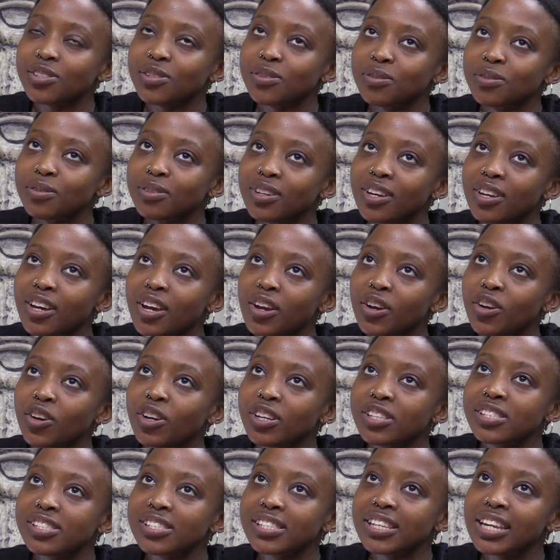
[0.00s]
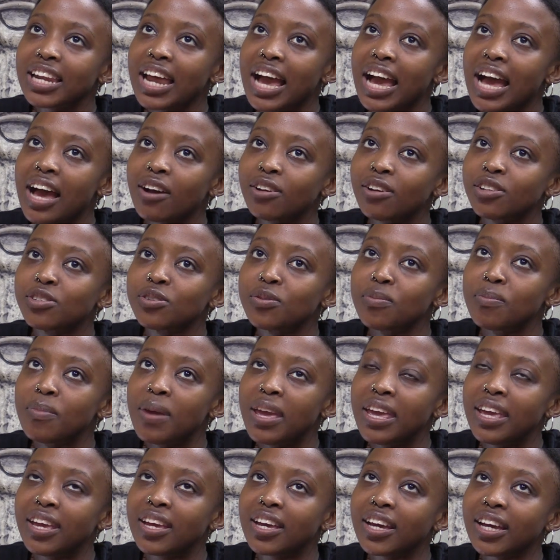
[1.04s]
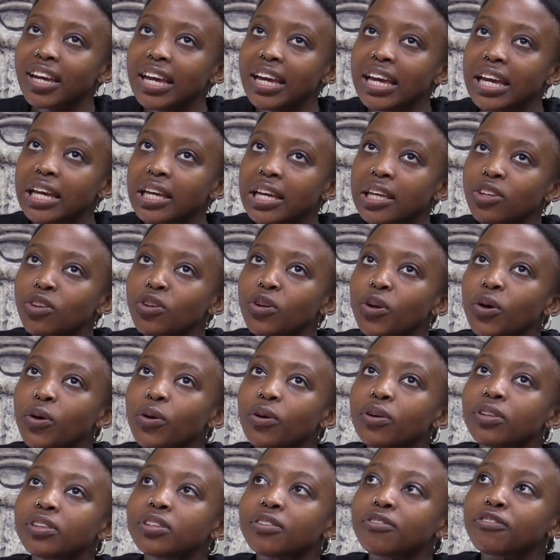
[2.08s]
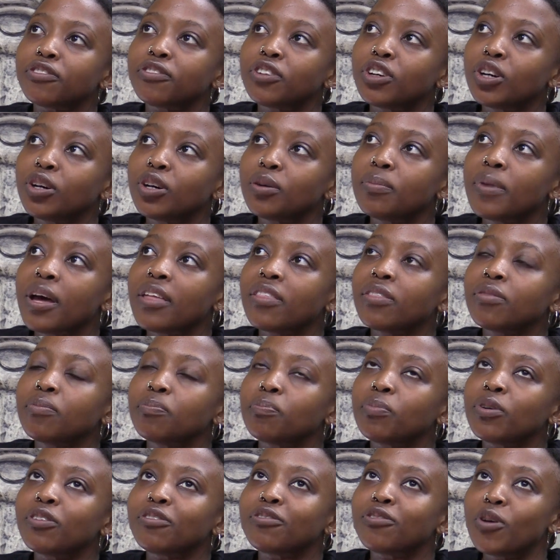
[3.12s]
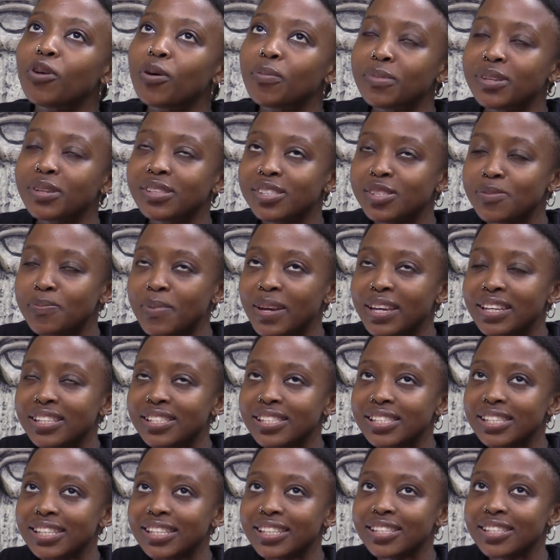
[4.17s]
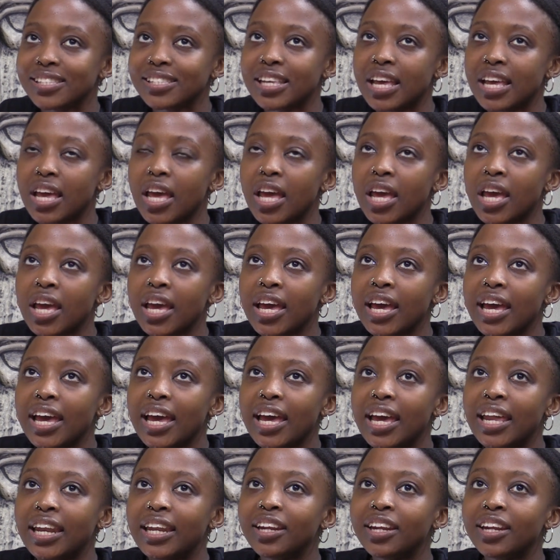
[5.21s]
to consider how to make, the film and performance spaces accessible.